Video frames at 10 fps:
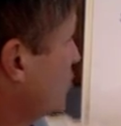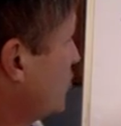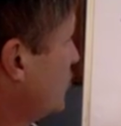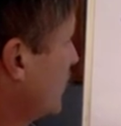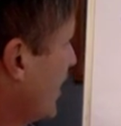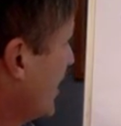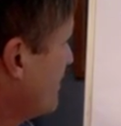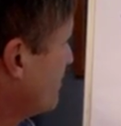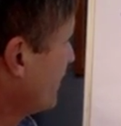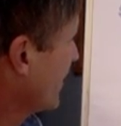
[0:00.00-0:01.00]
two
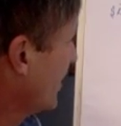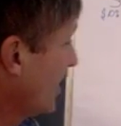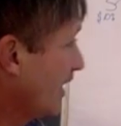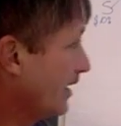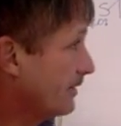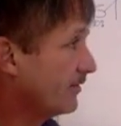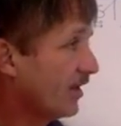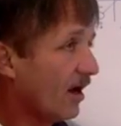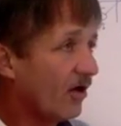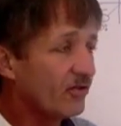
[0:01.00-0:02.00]
are
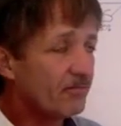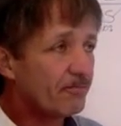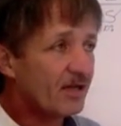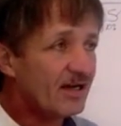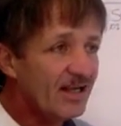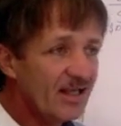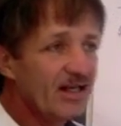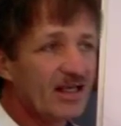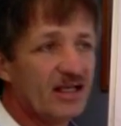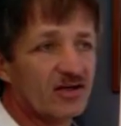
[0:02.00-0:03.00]
the
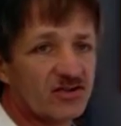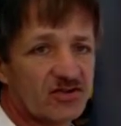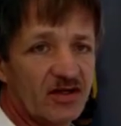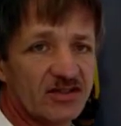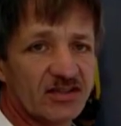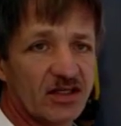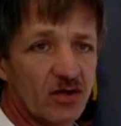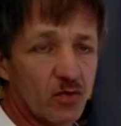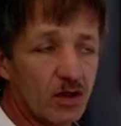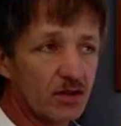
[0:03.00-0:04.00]
leading industries in
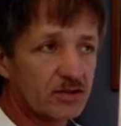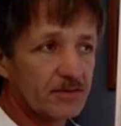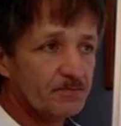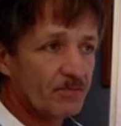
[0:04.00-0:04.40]
the world.